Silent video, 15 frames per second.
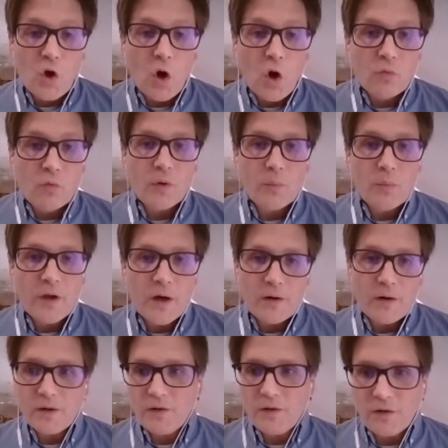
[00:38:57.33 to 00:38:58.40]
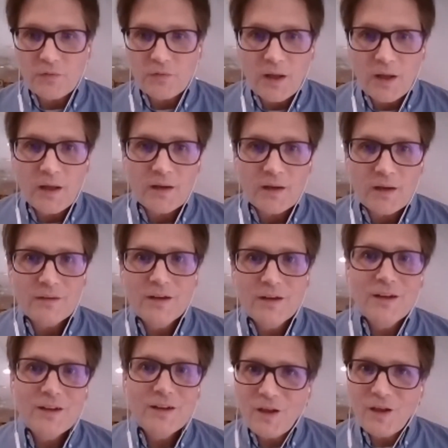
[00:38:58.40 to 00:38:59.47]
Go from there. If you can't,
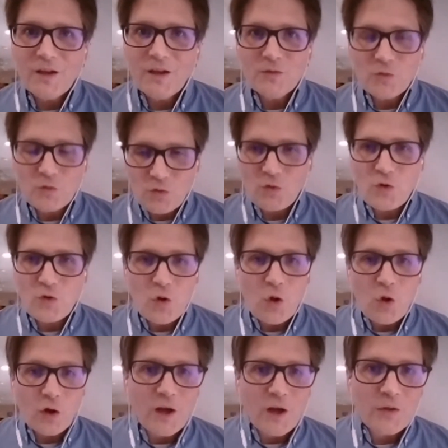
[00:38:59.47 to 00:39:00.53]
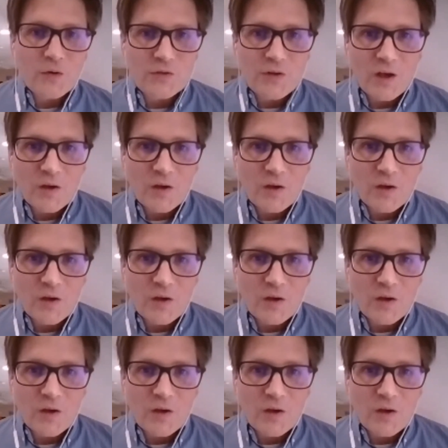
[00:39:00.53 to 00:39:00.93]
then look at other